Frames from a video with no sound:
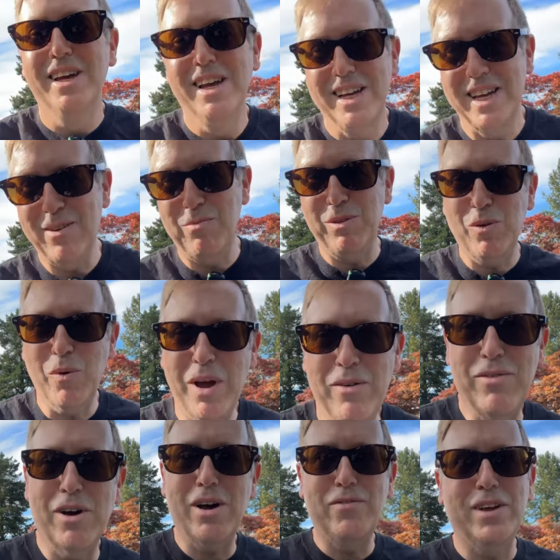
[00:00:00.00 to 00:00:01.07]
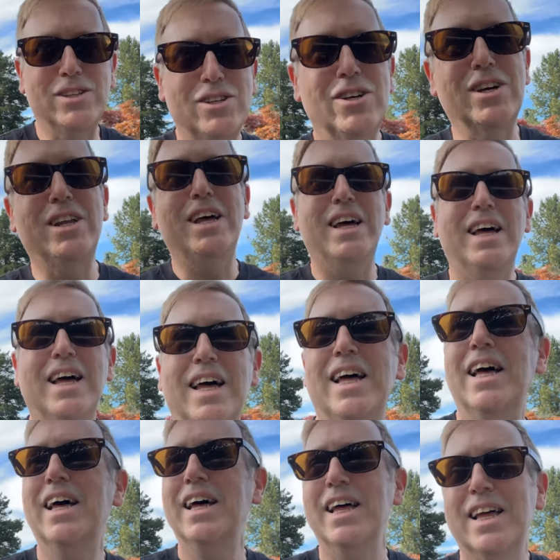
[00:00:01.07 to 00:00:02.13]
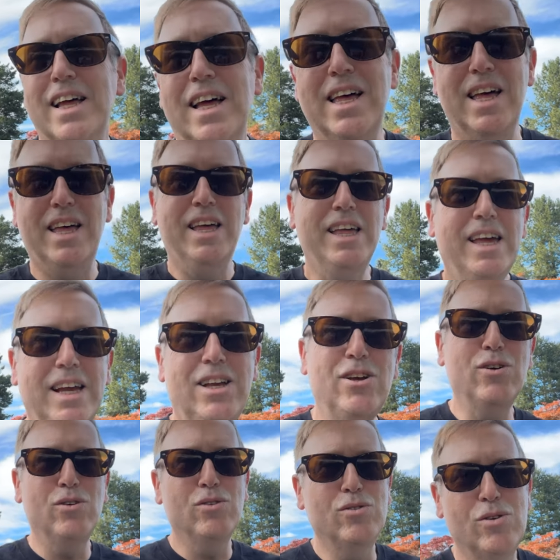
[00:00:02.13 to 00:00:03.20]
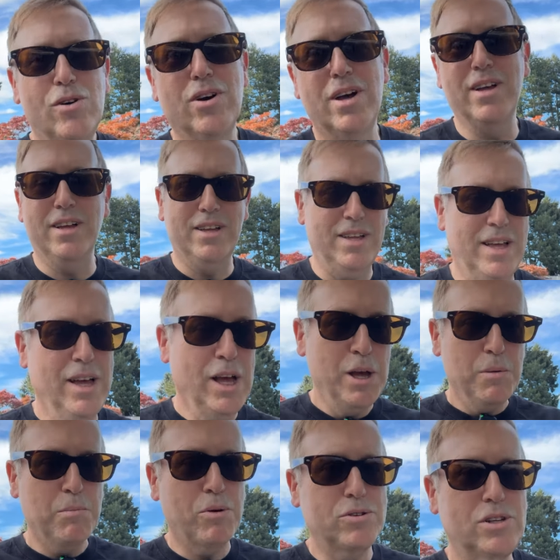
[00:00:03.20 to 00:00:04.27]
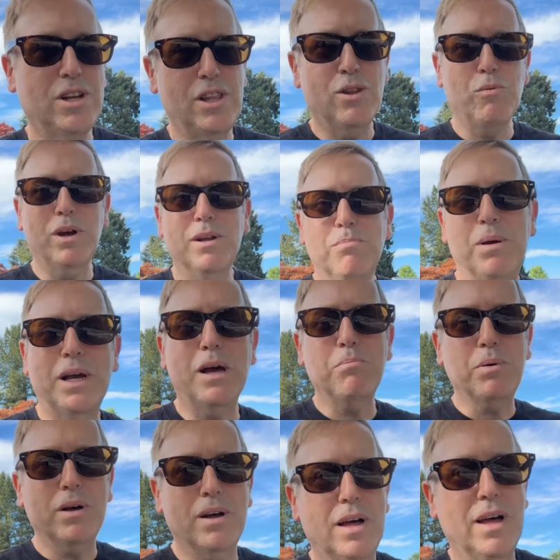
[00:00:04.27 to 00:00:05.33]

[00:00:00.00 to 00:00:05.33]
keeping the wave off. That's good. Thank you. Person in the red pickup.